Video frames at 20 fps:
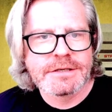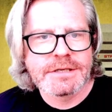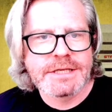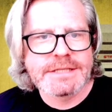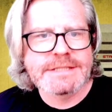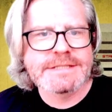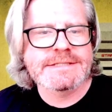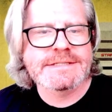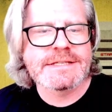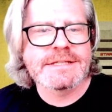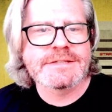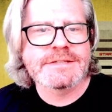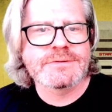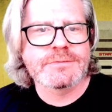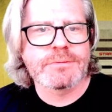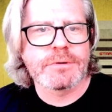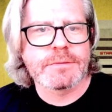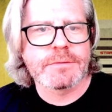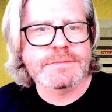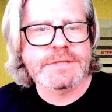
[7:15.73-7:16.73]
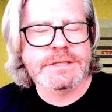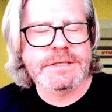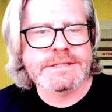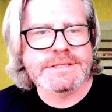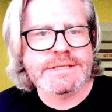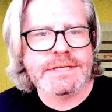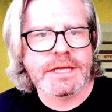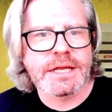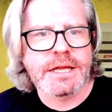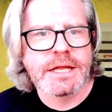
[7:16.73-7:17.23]
And see, this is what I'm going to
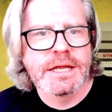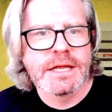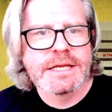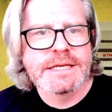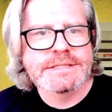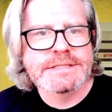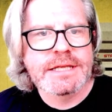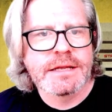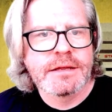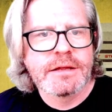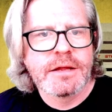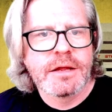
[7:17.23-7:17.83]
say is